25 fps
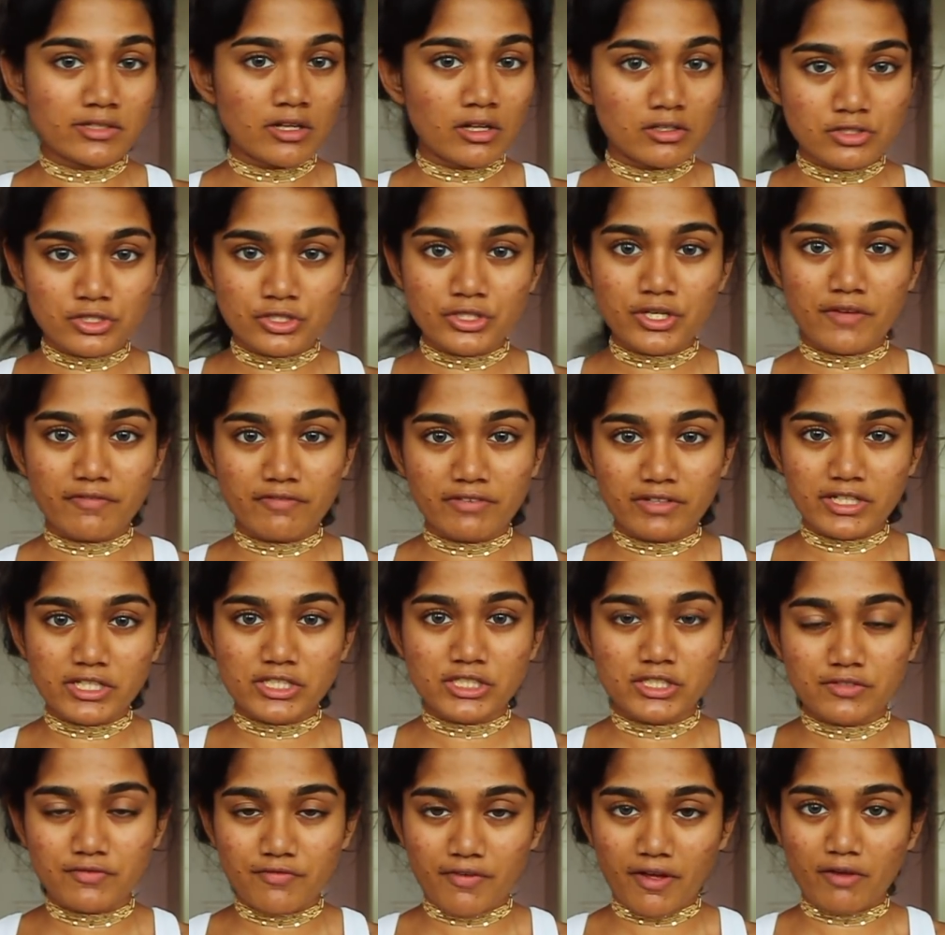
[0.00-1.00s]
Ultra
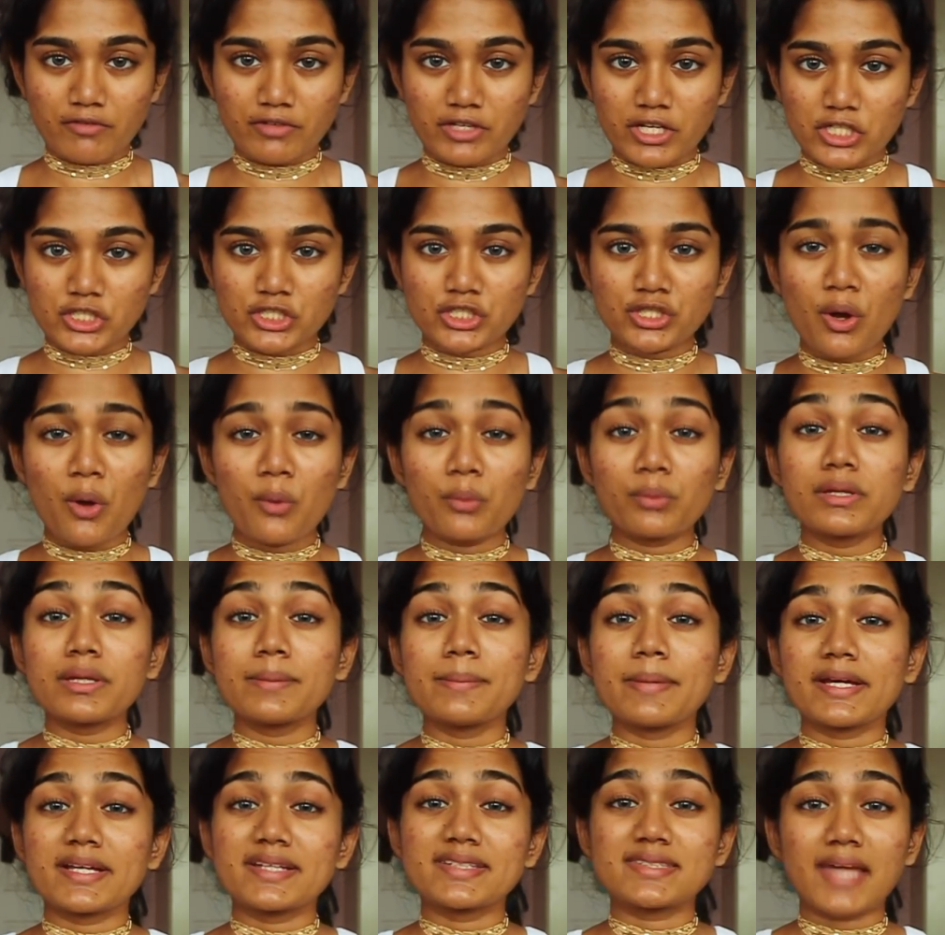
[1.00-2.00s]
Definition foundation only
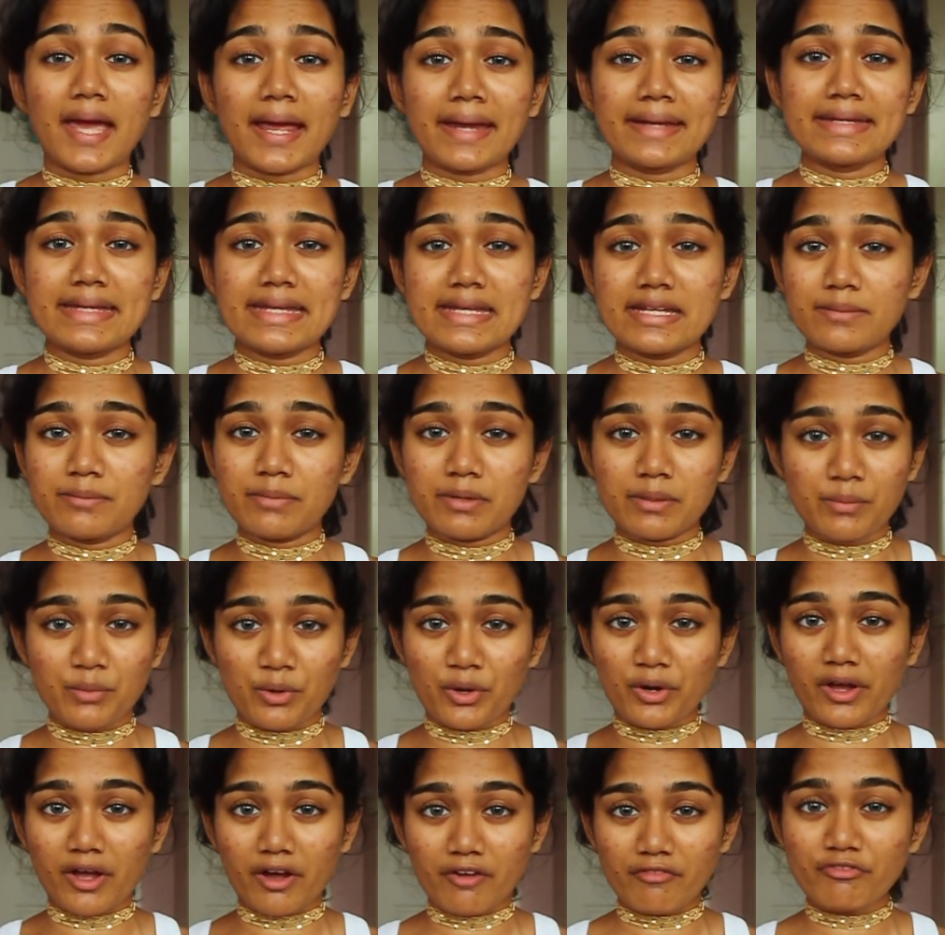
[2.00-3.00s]
because I need a bit
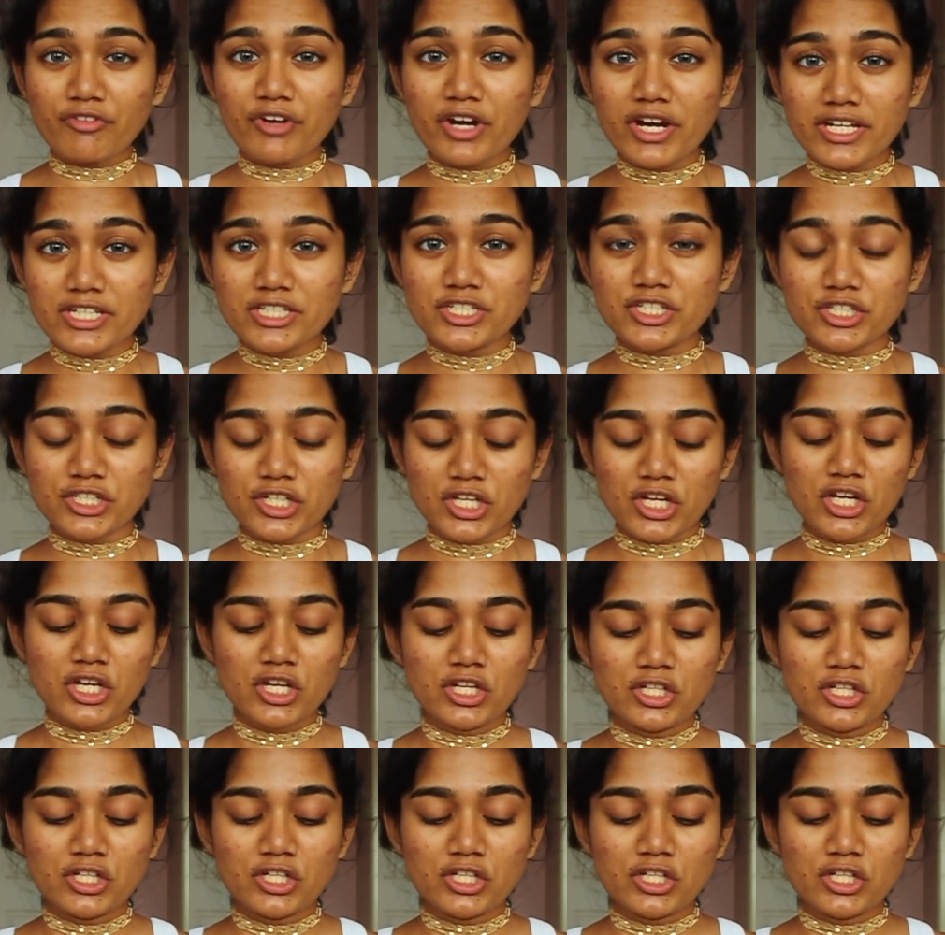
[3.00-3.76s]
more coverage.